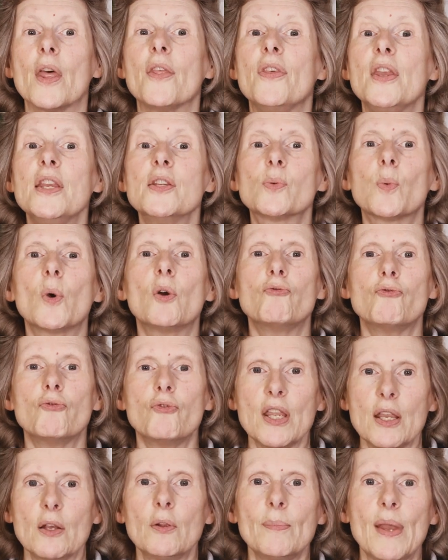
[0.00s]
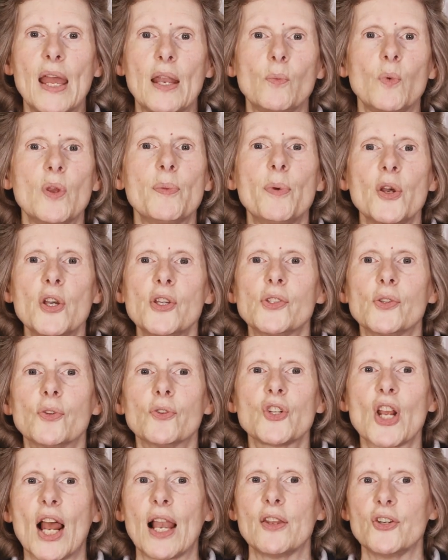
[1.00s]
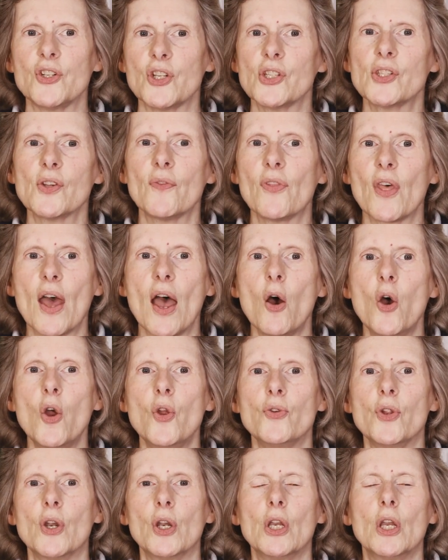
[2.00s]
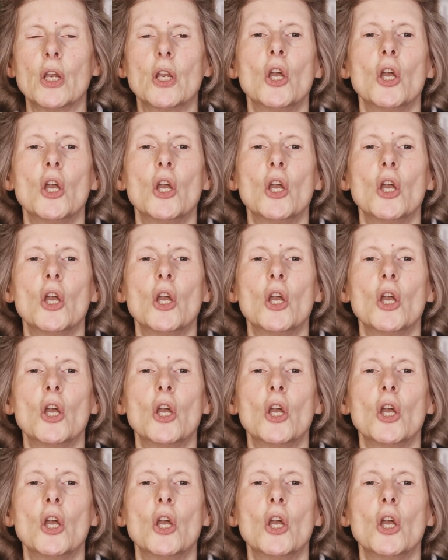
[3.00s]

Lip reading: These were real men with personal challenges of their own.